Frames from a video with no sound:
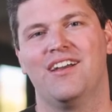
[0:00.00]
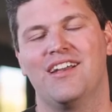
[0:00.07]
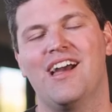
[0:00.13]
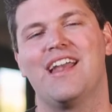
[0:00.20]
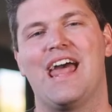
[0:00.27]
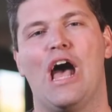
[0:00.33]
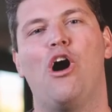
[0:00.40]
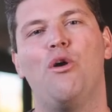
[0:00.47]

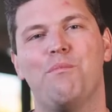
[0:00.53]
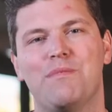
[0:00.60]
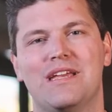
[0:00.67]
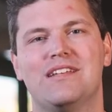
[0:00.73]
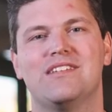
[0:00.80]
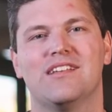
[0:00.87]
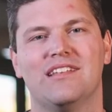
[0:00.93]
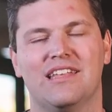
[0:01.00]
God, help
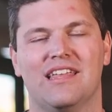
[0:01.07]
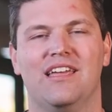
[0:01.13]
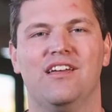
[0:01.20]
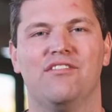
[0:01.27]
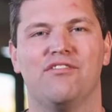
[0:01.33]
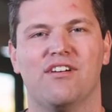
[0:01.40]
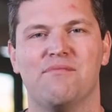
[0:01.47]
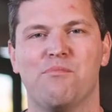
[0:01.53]
me to
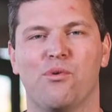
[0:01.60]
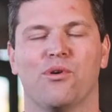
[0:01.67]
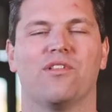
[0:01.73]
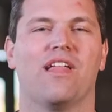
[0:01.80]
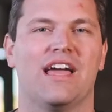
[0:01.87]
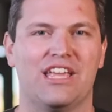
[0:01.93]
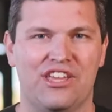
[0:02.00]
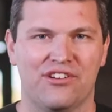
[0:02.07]
live more
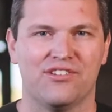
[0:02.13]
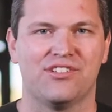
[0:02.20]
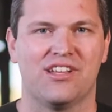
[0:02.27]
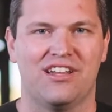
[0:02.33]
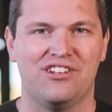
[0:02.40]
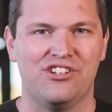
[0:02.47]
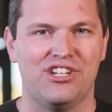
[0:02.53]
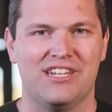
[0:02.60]
like your
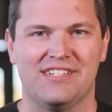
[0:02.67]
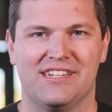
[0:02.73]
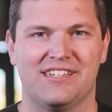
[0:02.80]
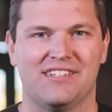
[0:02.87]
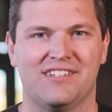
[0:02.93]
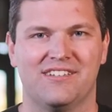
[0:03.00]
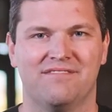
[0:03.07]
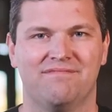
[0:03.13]
son,
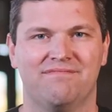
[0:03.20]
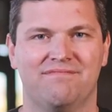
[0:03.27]
Jesus.